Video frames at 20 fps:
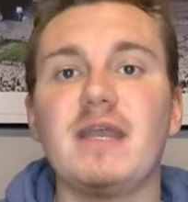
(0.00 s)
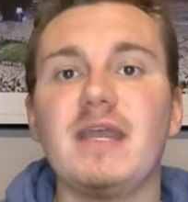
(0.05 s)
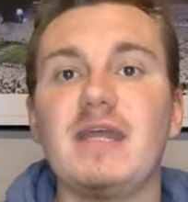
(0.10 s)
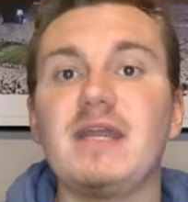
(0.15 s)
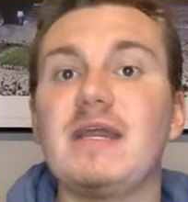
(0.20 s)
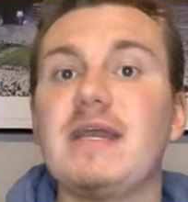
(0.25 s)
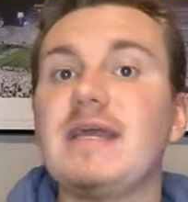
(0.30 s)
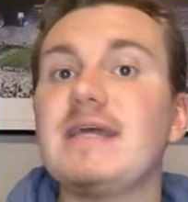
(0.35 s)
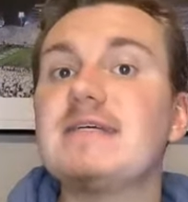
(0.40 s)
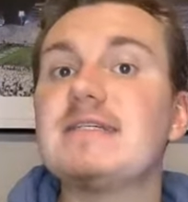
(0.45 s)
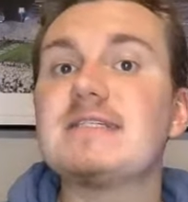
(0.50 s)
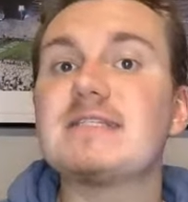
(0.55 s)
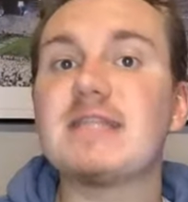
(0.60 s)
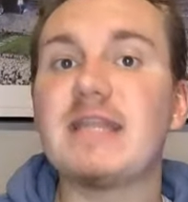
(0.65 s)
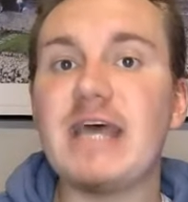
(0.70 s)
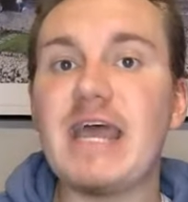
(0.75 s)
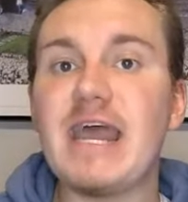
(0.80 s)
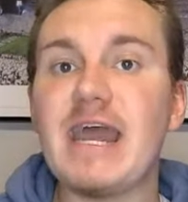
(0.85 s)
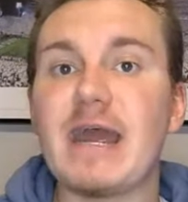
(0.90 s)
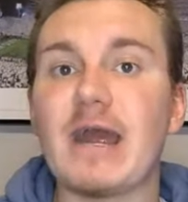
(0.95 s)
It is
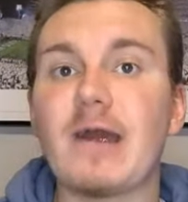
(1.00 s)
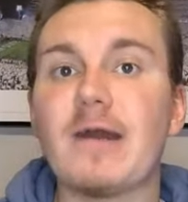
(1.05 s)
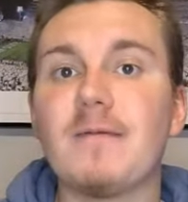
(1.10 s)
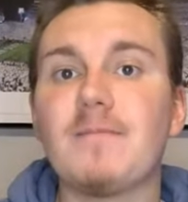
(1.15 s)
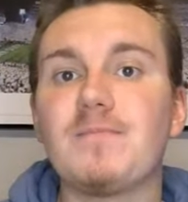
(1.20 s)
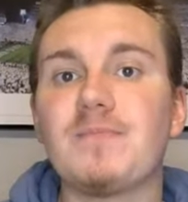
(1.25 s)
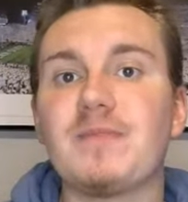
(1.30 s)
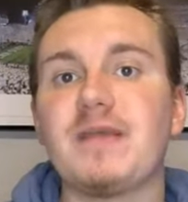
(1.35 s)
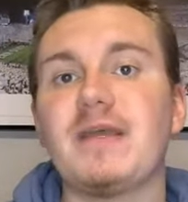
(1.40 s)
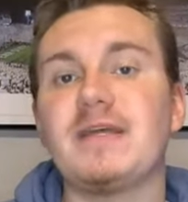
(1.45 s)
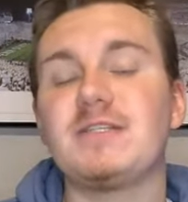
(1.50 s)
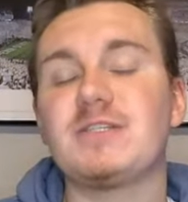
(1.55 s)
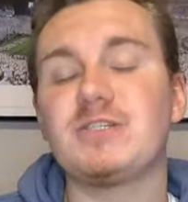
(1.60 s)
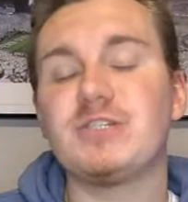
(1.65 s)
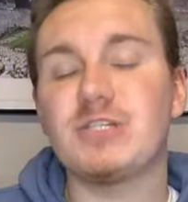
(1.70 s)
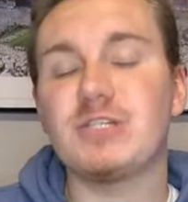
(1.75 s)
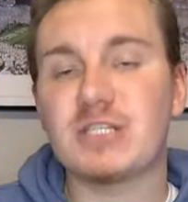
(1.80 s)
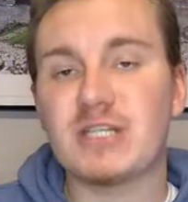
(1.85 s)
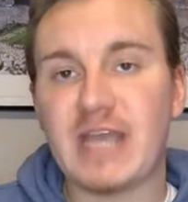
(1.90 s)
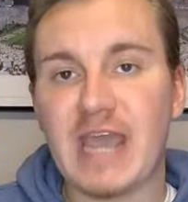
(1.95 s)
there. It's
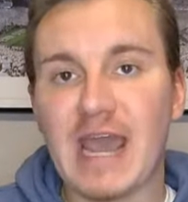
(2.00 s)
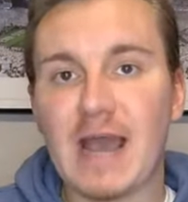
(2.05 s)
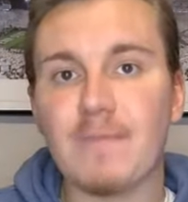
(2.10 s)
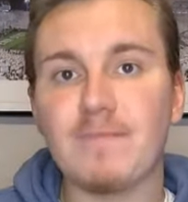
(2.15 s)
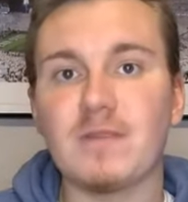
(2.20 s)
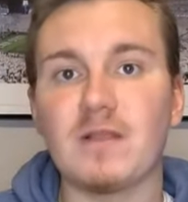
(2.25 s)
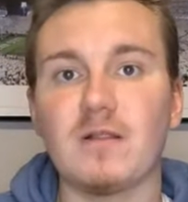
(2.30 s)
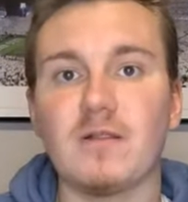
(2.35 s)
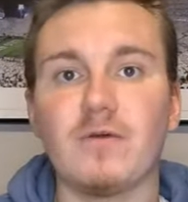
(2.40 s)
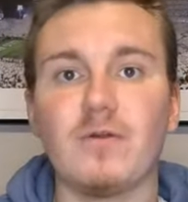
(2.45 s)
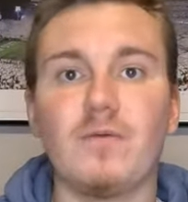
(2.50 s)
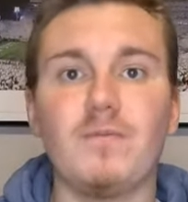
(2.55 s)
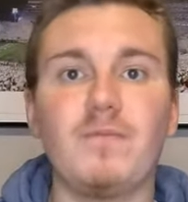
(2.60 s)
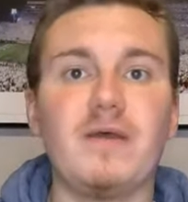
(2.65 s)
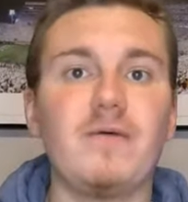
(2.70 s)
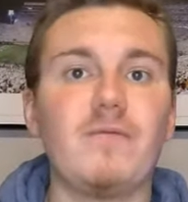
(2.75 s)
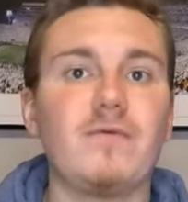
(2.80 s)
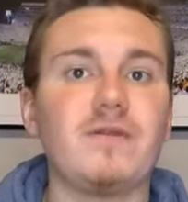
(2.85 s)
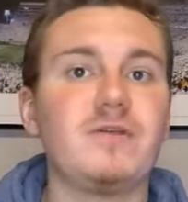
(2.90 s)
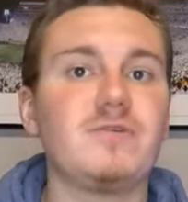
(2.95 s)
just capped a little
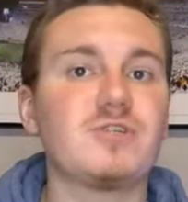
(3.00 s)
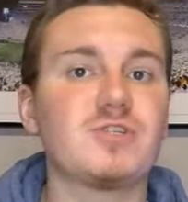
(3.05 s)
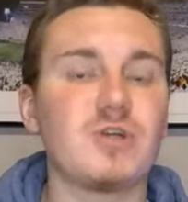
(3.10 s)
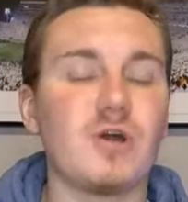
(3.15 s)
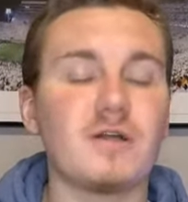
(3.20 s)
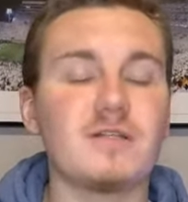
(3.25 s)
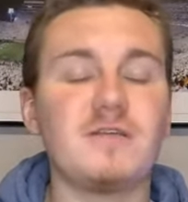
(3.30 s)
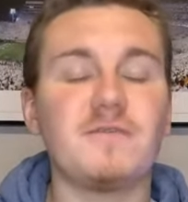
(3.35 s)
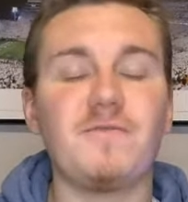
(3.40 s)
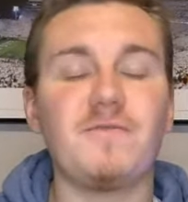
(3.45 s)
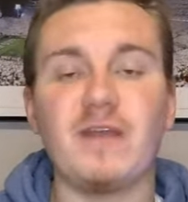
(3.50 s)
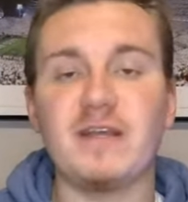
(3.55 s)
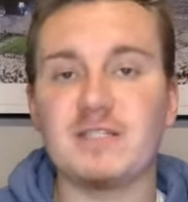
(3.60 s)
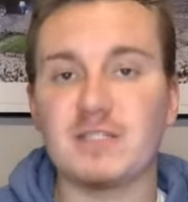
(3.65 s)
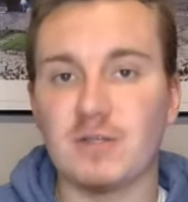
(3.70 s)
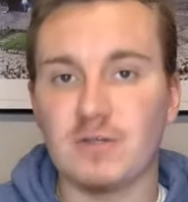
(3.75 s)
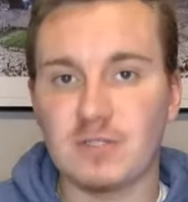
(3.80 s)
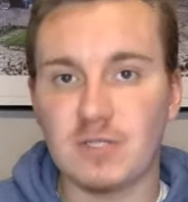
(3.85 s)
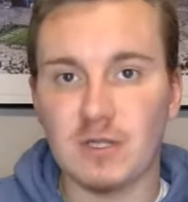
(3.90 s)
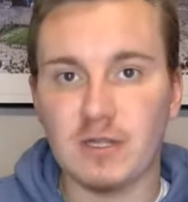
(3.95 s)
bit when you start to
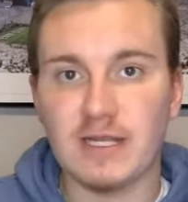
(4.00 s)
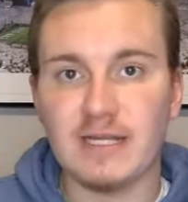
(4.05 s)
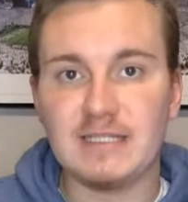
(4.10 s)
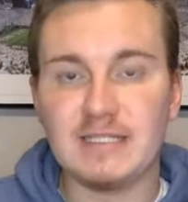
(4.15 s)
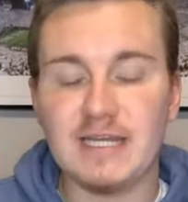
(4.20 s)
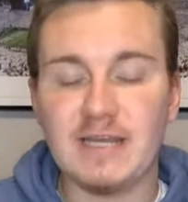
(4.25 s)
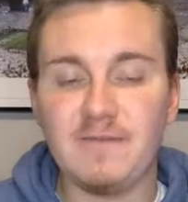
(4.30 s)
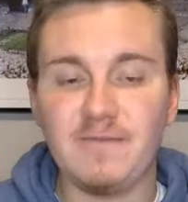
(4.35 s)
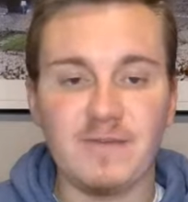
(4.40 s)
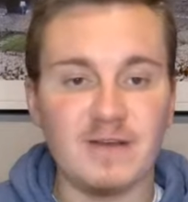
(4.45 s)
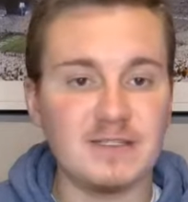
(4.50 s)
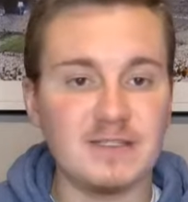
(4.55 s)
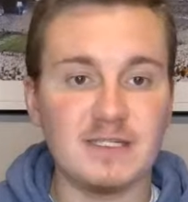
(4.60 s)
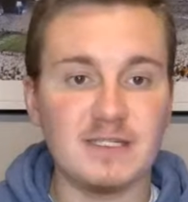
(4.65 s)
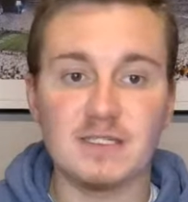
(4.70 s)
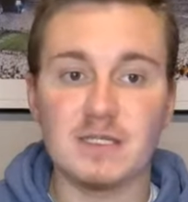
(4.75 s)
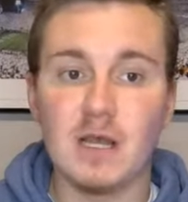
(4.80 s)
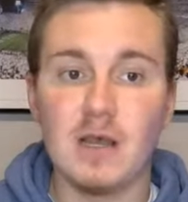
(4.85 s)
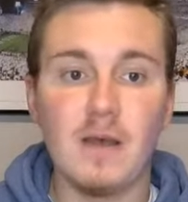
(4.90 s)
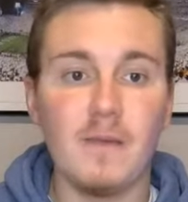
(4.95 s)
face those elite
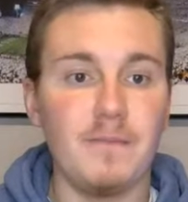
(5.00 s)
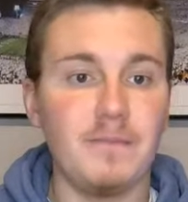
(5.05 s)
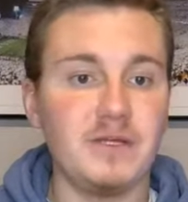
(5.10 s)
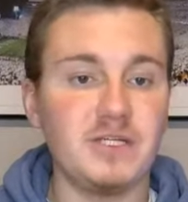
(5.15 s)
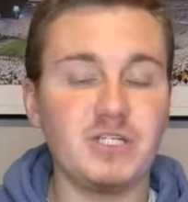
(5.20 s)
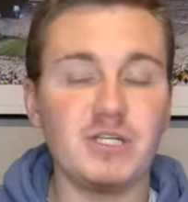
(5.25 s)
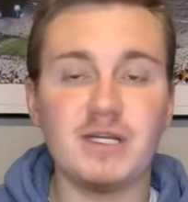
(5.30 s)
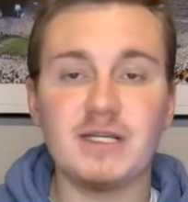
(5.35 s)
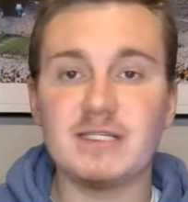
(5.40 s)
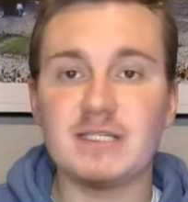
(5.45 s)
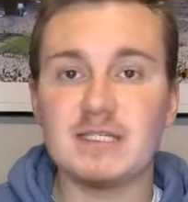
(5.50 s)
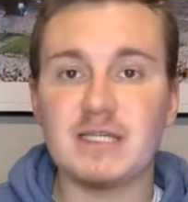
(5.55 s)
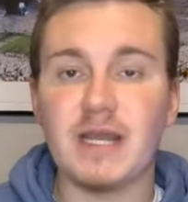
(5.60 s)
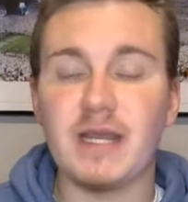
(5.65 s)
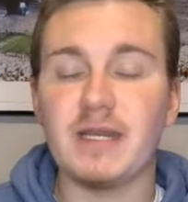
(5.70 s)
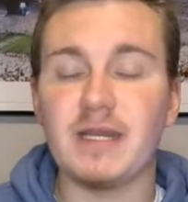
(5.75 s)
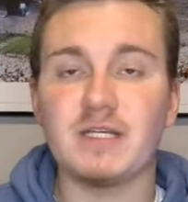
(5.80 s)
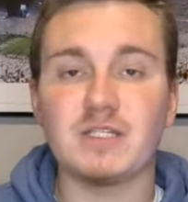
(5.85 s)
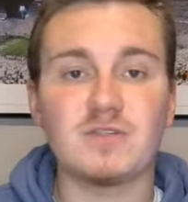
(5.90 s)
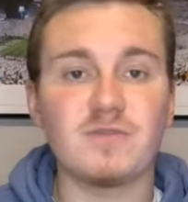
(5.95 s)
defenses. Michigan
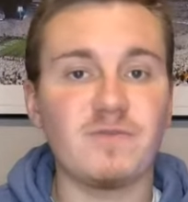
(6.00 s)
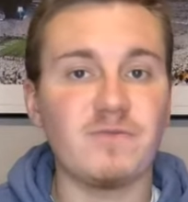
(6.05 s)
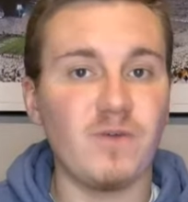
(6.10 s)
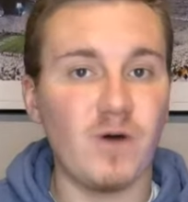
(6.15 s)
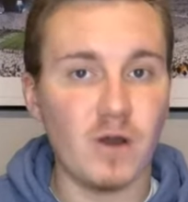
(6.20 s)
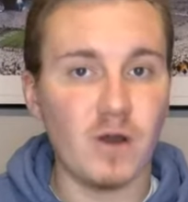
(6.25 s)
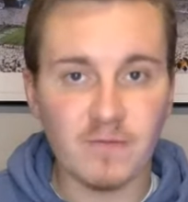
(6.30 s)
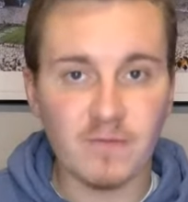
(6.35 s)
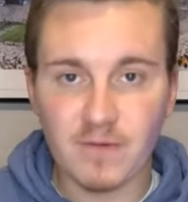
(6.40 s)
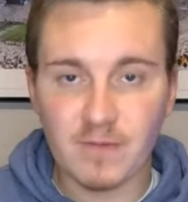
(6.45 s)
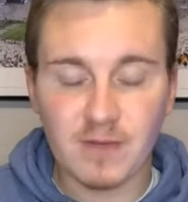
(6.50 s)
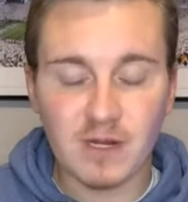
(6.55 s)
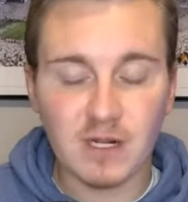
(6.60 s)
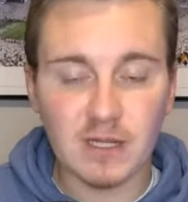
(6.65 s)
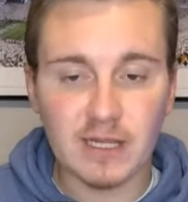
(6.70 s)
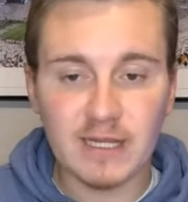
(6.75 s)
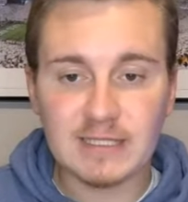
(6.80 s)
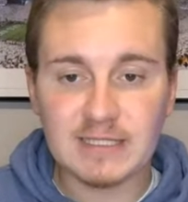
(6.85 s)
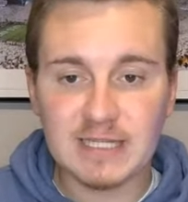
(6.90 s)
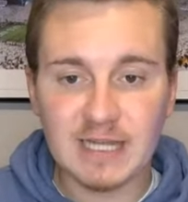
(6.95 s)
State is far from an
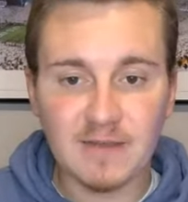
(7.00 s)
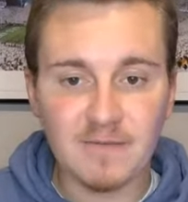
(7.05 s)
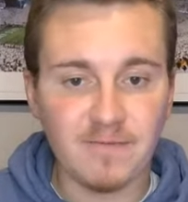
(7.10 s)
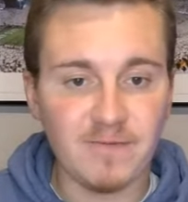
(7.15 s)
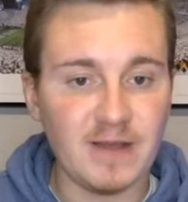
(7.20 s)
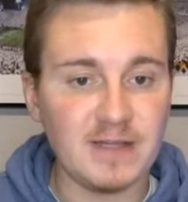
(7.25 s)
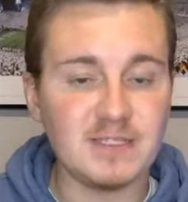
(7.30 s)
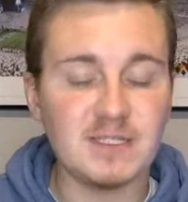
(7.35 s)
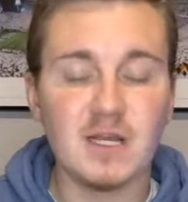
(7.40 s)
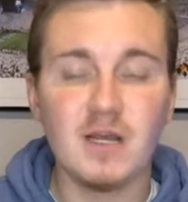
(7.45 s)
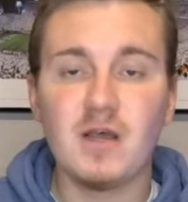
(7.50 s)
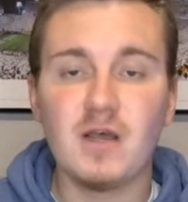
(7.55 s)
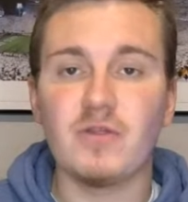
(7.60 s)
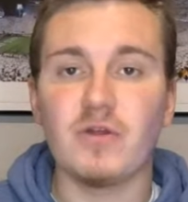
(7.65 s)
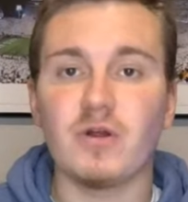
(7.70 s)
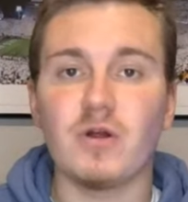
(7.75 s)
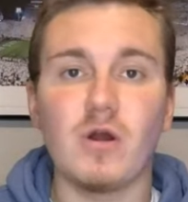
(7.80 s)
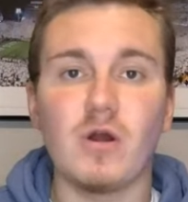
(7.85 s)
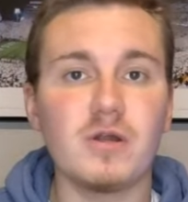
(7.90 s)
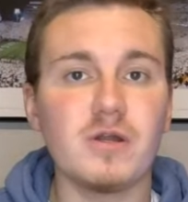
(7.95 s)
elite defense.
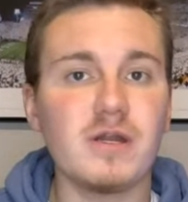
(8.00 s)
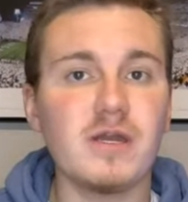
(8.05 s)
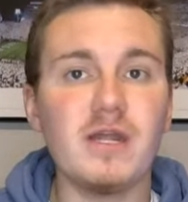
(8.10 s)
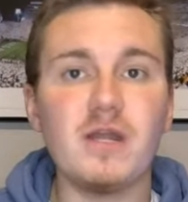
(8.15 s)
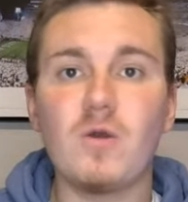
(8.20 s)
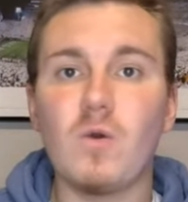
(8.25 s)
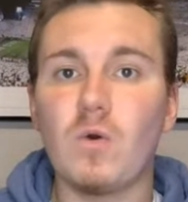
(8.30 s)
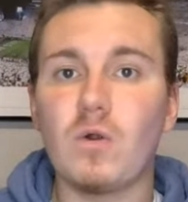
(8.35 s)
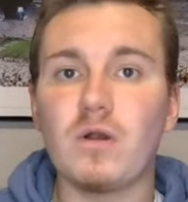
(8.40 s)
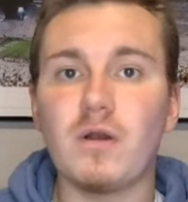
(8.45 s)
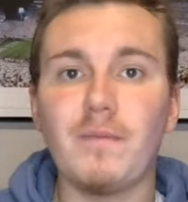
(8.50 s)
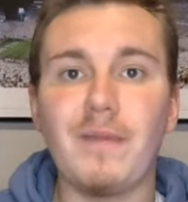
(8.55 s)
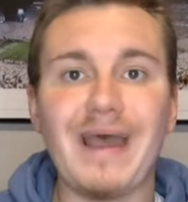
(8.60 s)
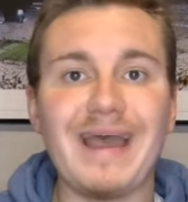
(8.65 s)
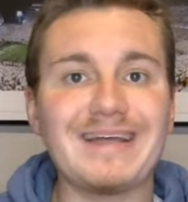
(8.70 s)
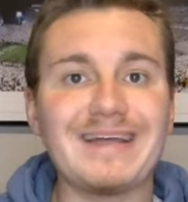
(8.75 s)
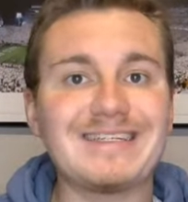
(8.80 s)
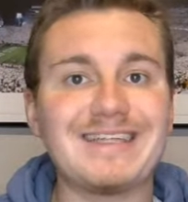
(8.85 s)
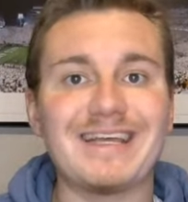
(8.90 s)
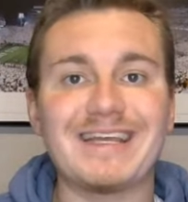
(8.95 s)
There aren't any
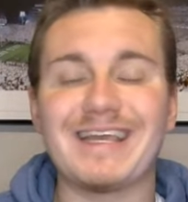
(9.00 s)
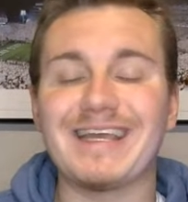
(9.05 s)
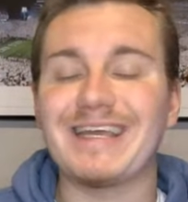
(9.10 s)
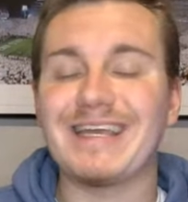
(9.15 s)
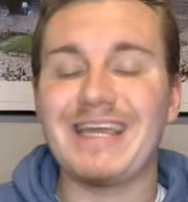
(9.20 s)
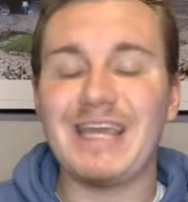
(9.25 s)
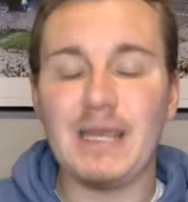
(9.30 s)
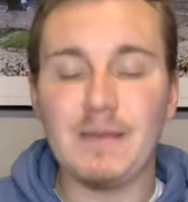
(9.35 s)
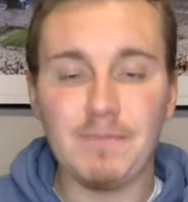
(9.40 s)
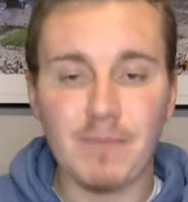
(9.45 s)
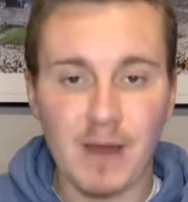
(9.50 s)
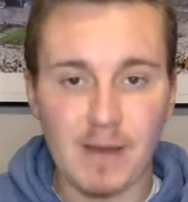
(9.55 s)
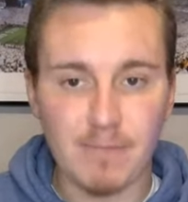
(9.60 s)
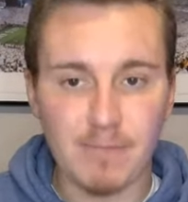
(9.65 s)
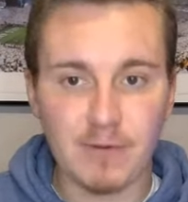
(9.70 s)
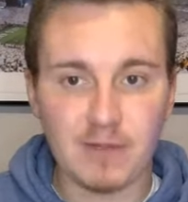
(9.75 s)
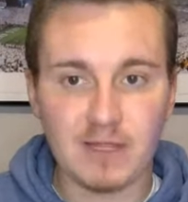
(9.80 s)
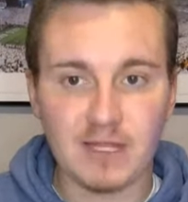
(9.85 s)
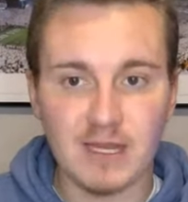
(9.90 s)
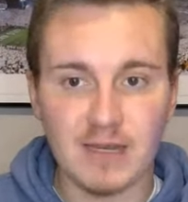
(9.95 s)
cornerbacks that can keep
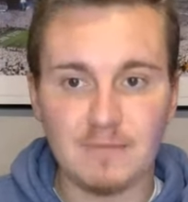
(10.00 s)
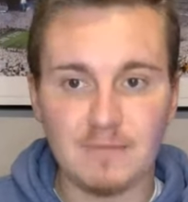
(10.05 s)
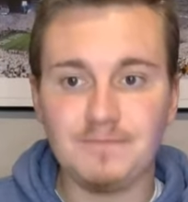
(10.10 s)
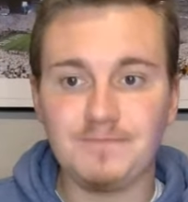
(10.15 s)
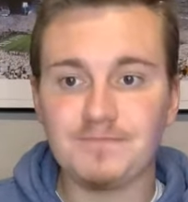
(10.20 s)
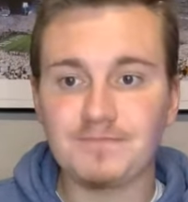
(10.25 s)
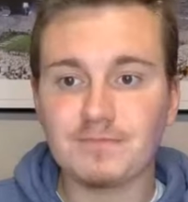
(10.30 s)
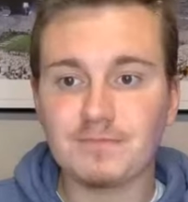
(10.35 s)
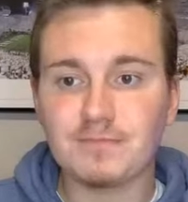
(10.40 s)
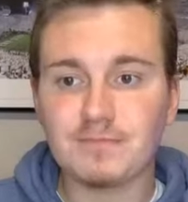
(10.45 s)
up with him.